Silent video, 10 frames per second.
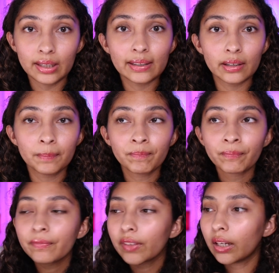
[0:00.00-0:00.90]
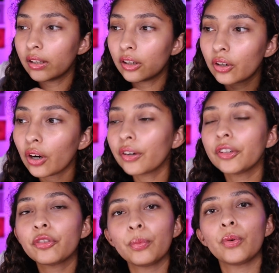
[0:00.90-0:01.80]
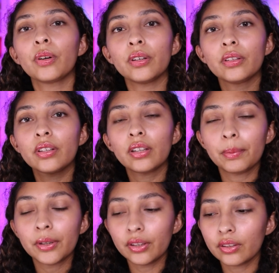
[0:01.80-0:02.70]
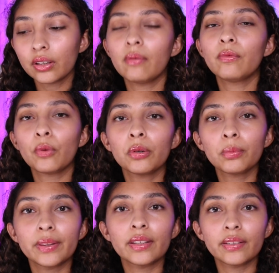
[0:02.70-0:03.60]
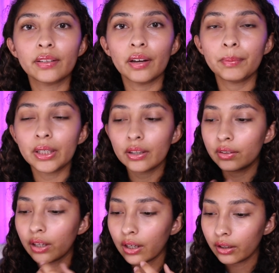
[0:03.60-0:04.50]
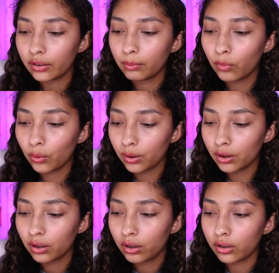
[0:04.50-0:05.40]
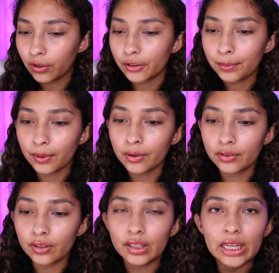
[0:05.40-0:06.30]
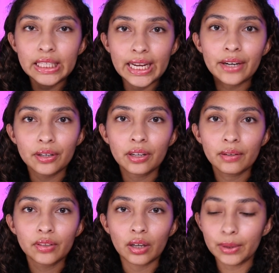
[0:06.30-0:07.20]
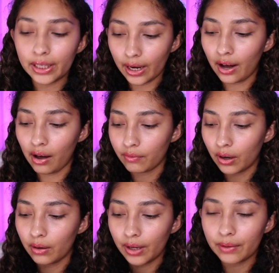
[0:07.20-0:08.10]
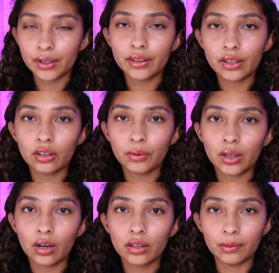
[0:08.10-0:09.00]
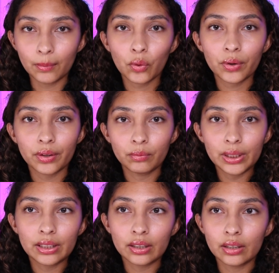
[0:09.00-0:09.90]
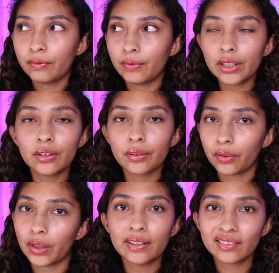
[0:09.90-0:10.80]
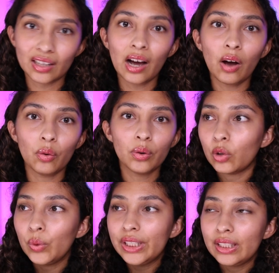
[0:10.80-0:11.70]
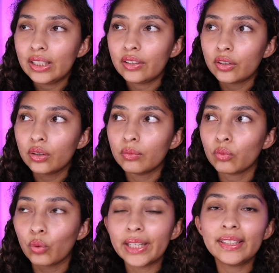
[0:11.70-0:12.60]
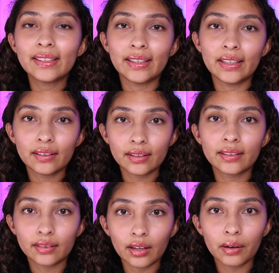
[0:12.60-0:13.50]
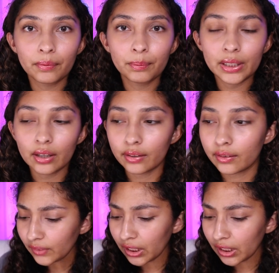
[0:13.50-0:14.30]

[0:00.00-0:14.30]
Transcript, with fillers: here and encourage more celebrities to come forward with this stuff because the more first person narratives that we have of everything going on, the more we can figure things out. We need to regulate this stuff because